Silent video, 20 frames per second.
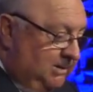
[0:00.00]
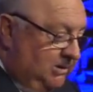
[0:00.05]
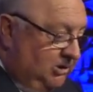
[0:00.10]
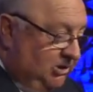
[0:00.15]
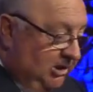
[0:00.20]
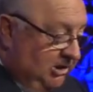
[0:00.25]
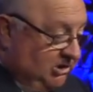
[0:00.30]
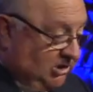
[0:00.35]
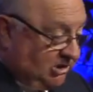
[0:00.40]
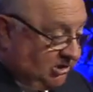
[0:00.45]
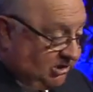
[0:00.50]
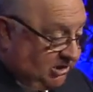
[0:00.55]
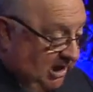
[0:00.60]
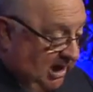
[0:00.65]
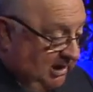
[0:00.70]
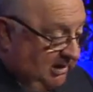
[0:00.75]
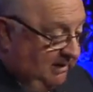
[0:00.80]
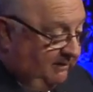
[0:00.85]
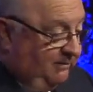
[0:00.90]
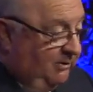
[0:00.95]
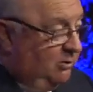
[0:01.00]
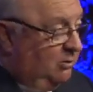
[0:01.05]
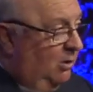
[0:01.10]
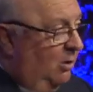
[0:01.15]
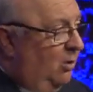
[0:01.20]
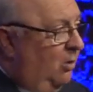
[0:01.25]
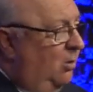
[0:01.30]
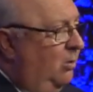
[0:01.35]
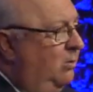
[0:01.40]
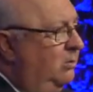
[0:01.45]
Jesus said, if you
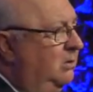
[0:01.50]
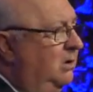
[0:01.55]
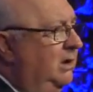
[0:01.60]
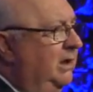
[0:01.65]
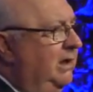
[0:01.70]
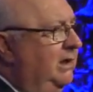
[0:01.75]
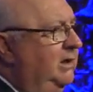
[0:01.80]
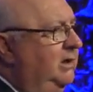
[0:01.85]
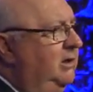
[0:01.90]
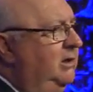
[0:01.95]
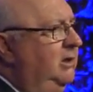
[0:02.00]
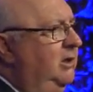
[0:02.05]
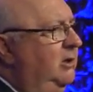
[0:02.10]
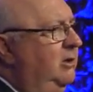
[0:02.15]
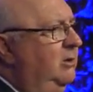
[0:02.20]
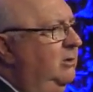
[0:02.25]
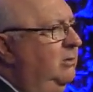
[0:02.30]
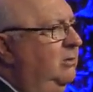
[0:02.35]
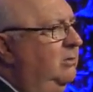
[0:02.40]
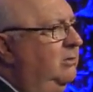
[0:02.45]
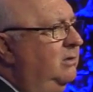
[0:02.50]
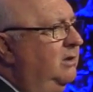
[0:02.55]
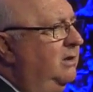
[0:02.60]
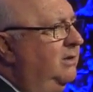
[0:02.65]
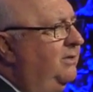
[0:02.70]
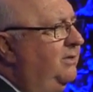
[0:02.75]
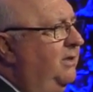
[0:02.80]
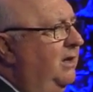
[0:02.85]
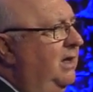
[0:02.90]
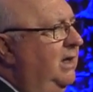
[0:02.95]
only knew the
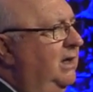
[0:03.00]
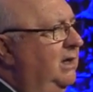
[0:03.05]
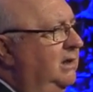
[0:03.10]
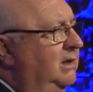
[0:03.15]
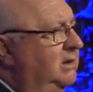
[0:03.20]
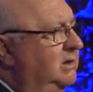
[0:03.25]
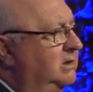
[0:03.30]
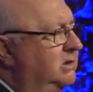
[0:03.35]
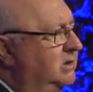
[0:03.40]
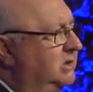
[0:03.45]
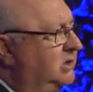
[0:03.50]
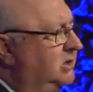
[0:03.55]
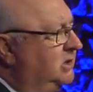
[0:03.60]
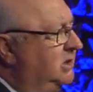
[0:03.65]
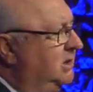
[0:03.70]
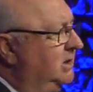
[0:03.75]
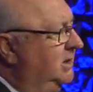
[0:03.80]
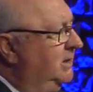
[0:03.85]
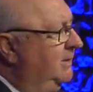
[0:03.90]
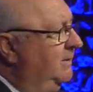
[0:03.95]
things